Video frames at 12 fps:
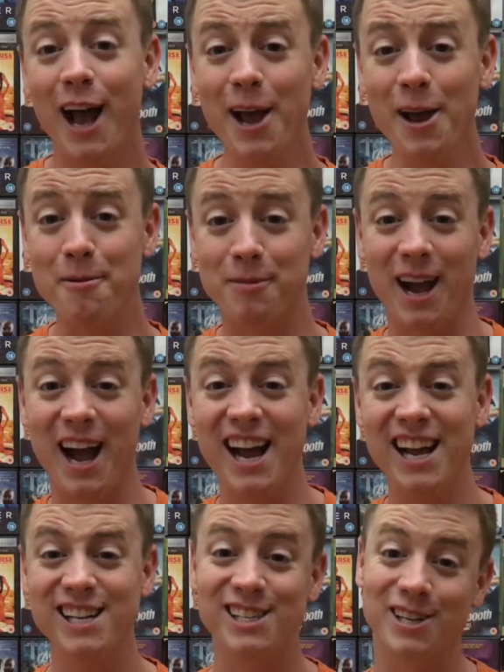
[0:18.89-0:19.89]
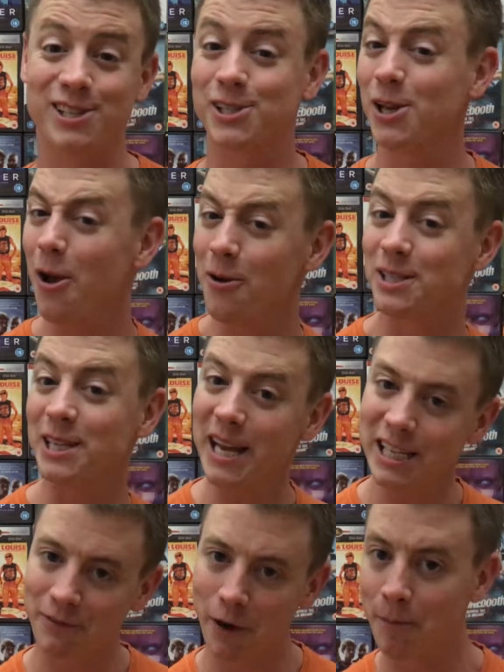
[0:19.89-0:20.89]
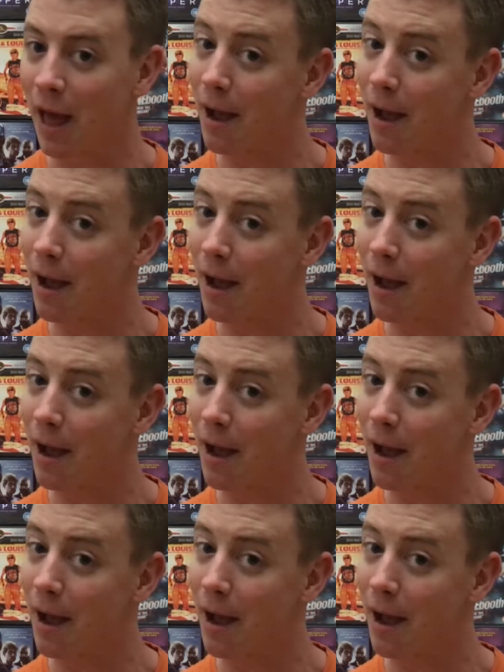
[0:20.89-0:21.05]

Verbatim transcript: Hey up guys! So today's film that